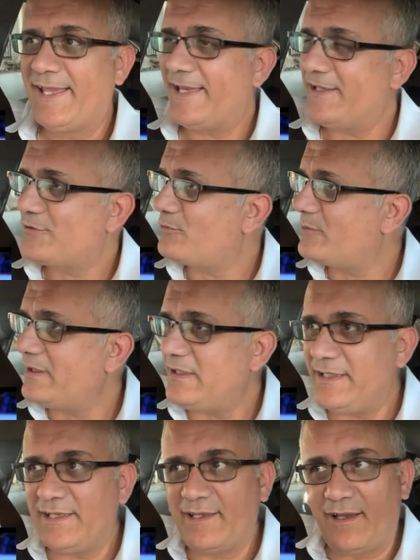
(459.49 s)
He's
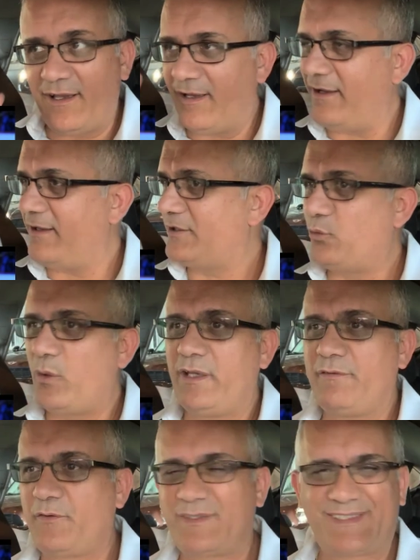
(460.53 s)
really
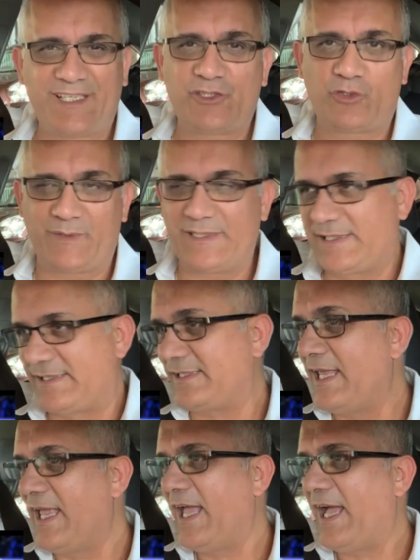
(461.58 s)
21st
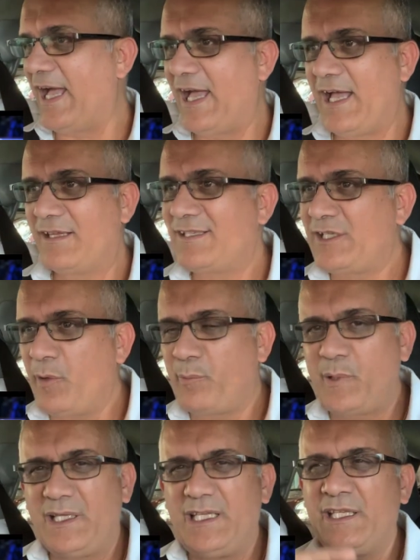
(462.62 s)
centurist,
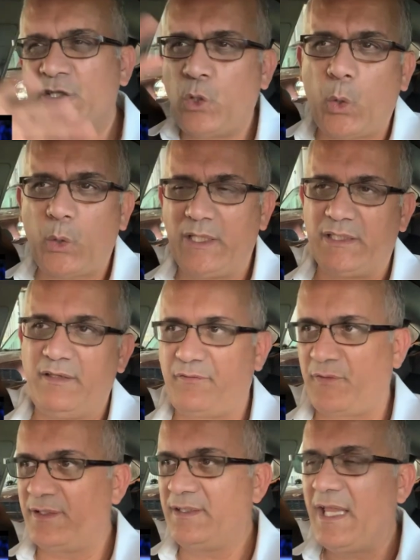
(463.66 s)
completely and totally
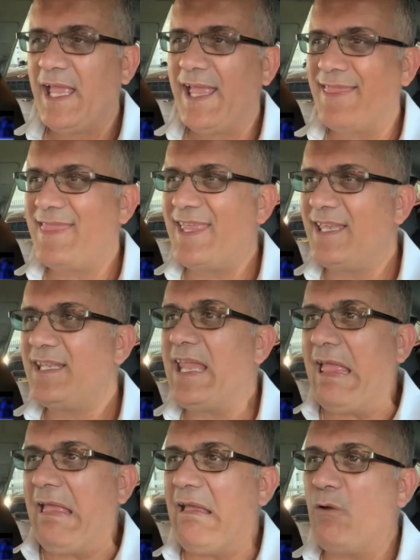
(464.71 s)
different than
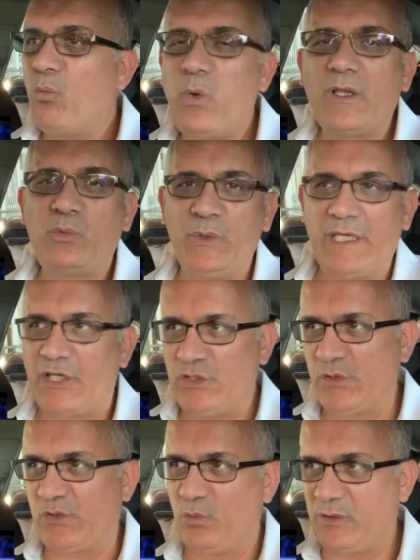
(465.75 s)
what we are
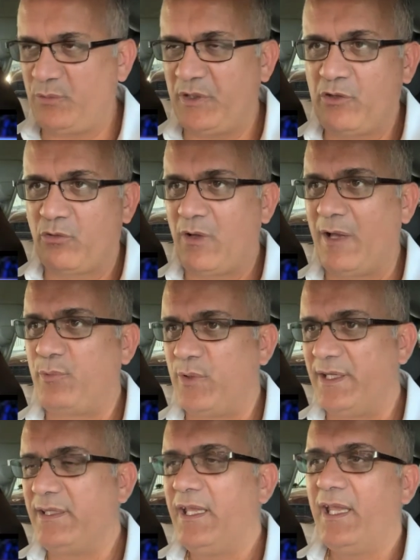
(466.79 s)
used to, what we grew up
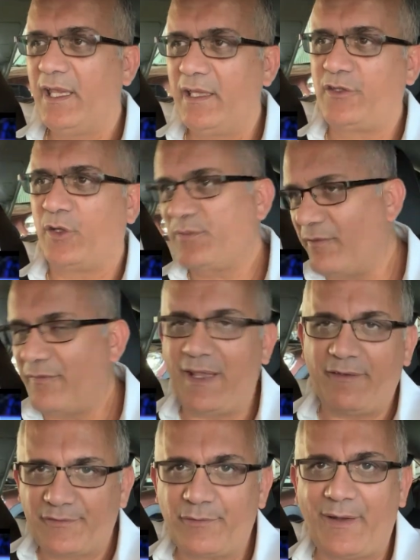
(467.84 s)
with in terms of
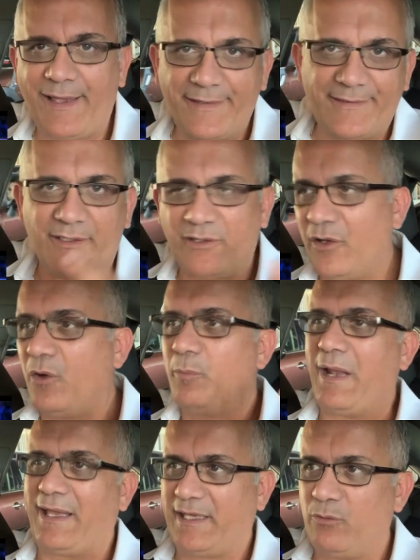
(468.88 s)
left, right, you know,
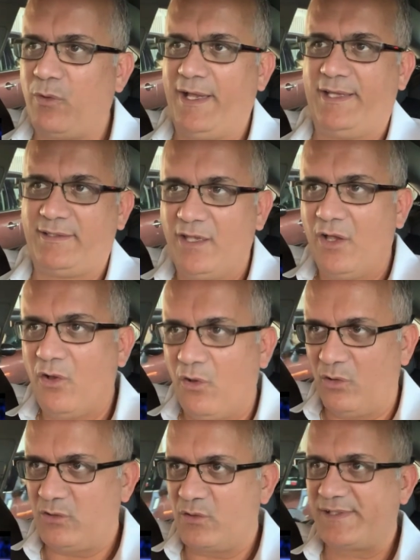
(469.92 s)
black and white,
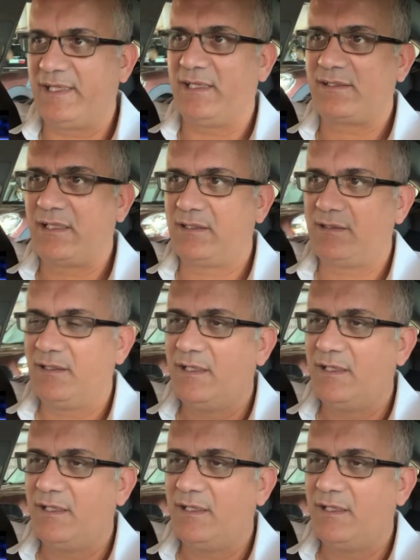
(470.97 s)
all those things that